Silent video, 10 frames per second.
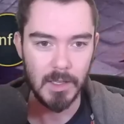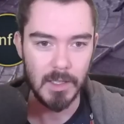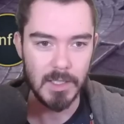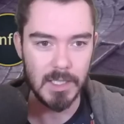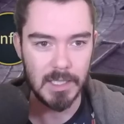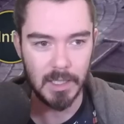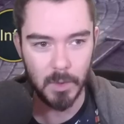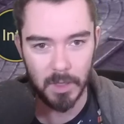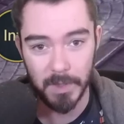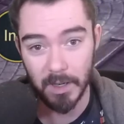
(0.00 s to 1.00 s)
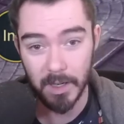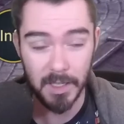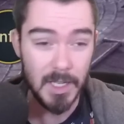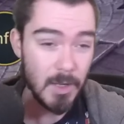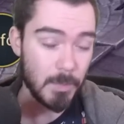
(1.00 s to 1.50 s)
She's hitting quite a bit
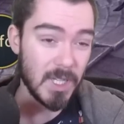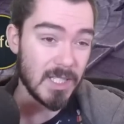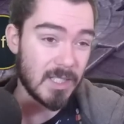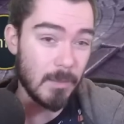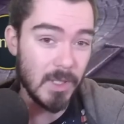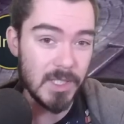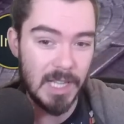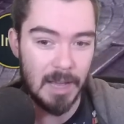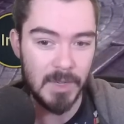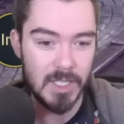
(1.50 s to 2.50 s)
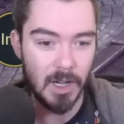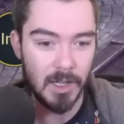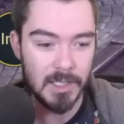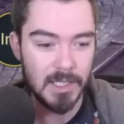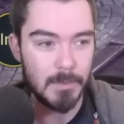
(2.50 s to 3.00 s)
harder. Pretty similar damage,
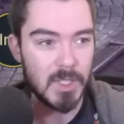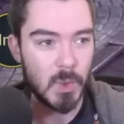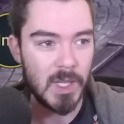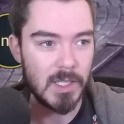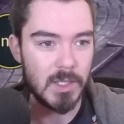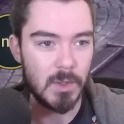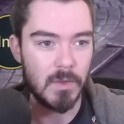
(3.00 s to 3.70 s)
honestly, between the two of